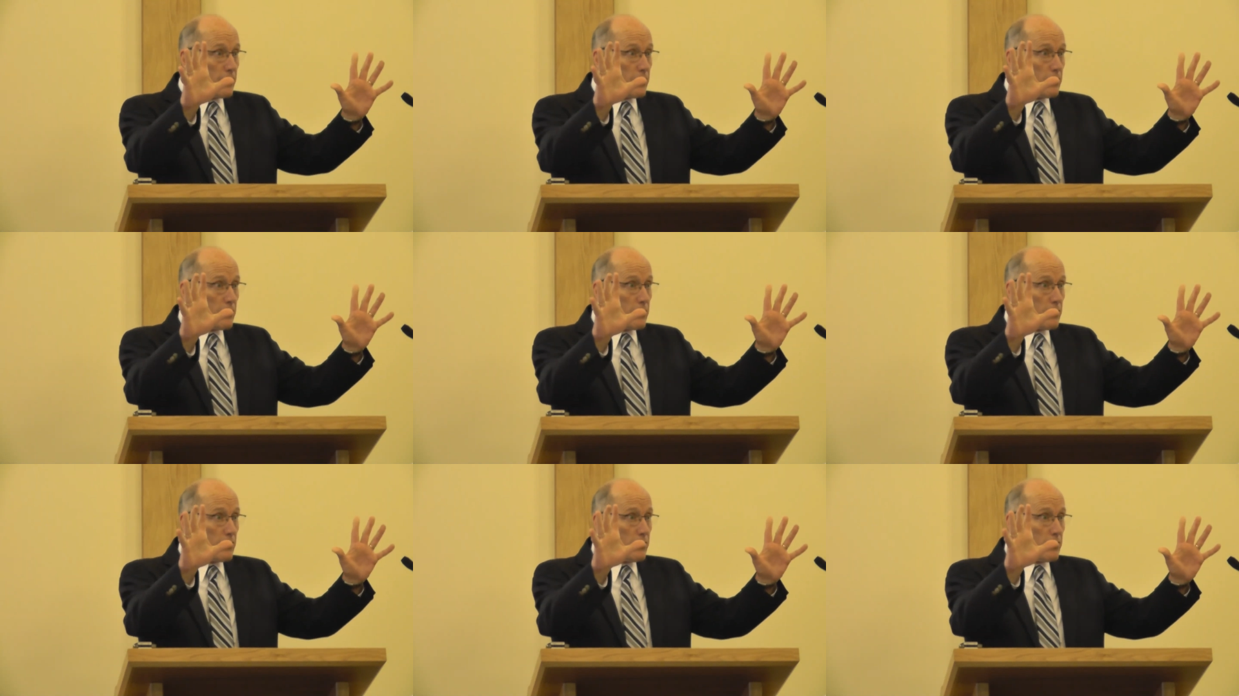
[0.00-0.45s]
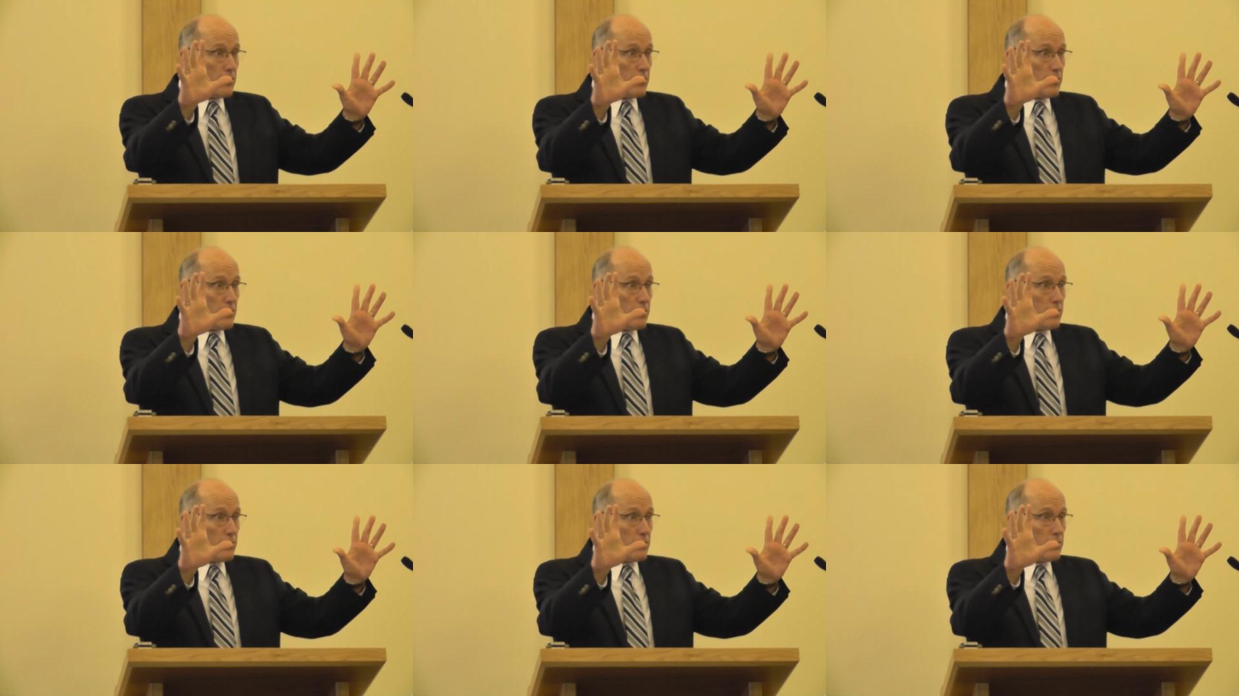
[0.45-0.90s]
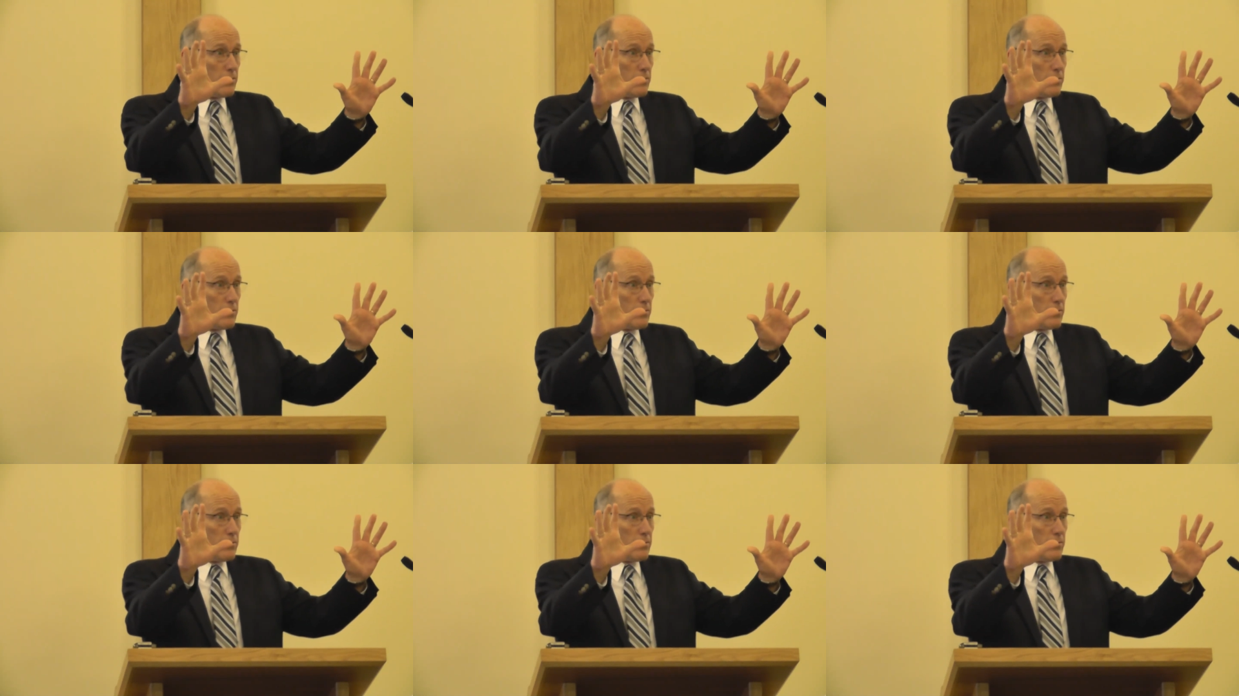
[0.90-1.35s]

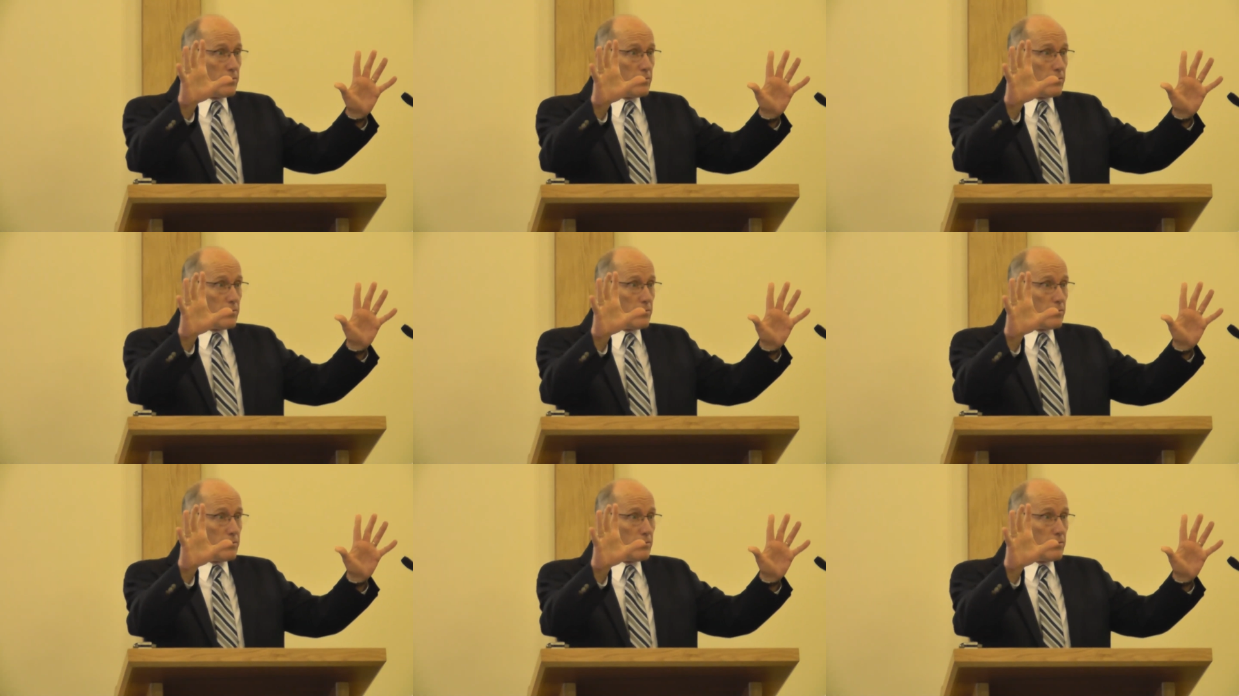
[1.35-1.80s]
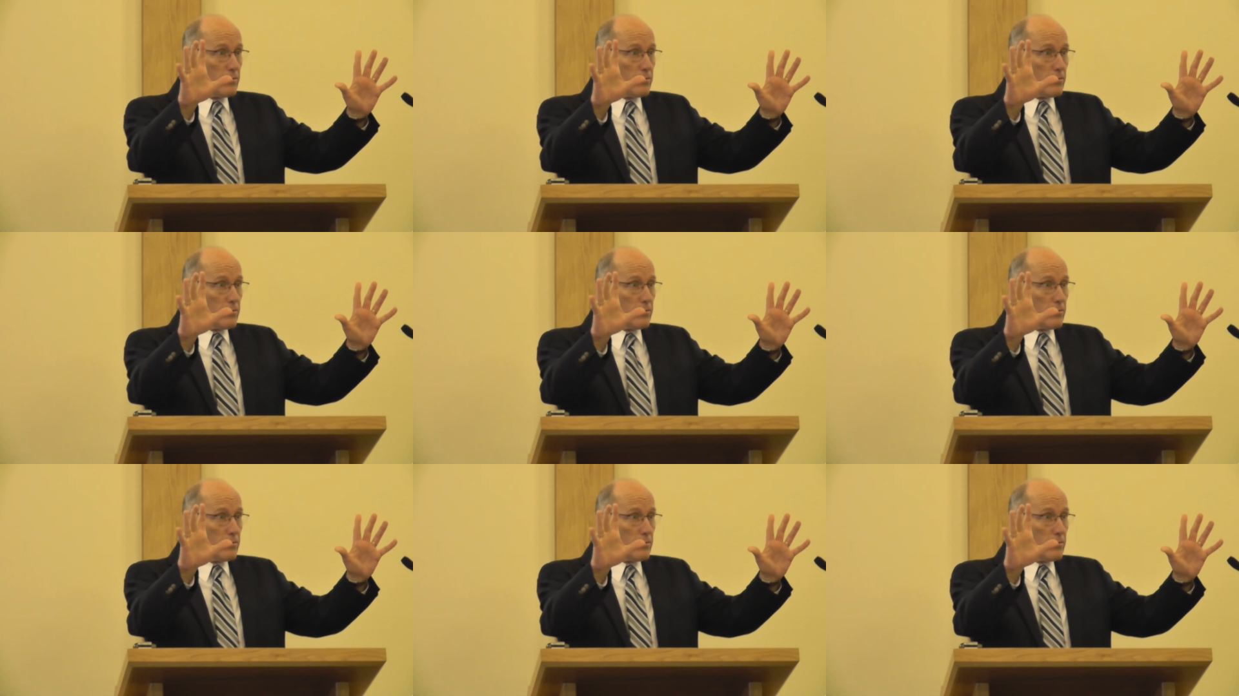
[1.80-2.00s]
(silence)